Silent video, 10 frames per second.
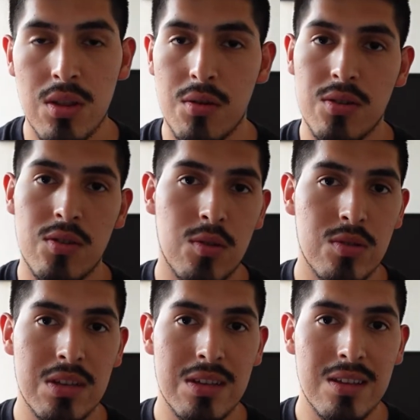there are 2
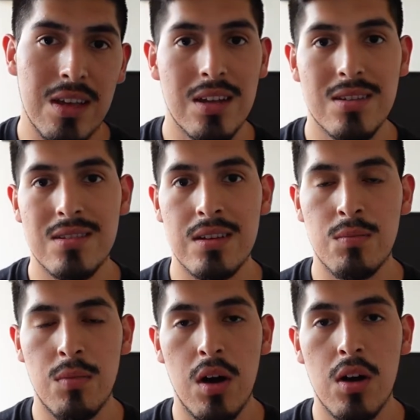sitting dates in
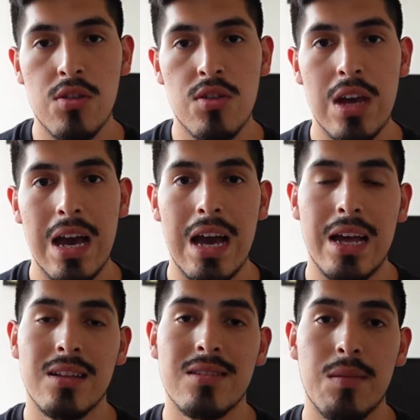March
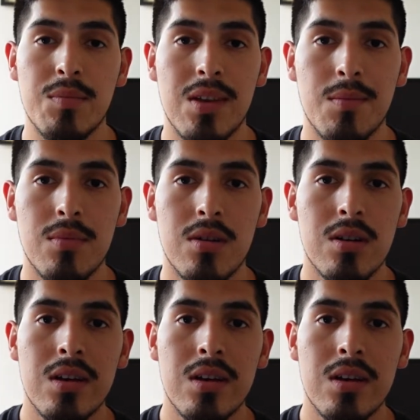and September.